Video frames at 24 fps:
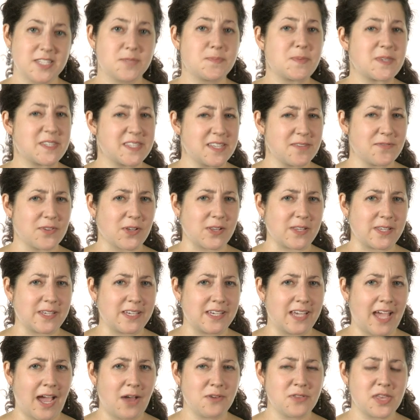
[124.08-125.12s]

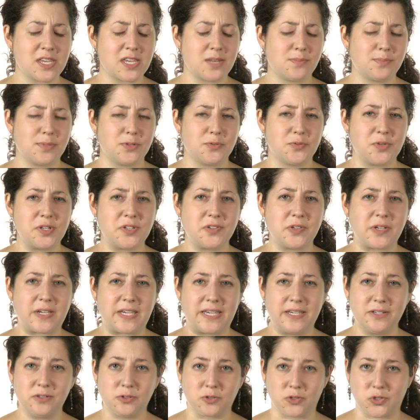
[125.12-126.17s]
Specifically, how they can be real
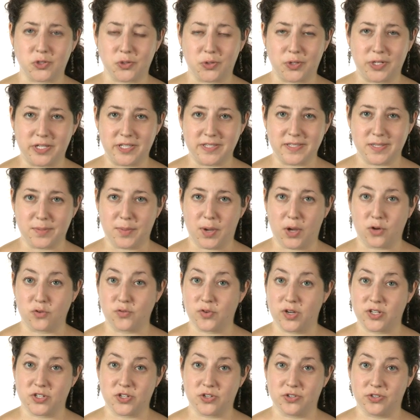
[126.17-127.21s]
killjoys about
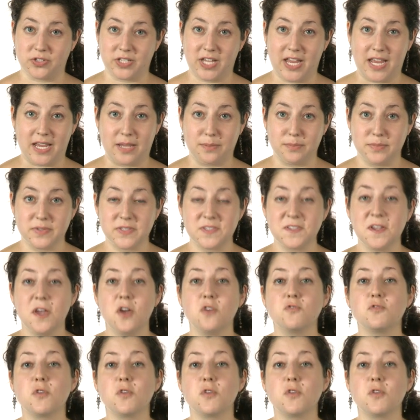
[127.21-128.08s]
original names,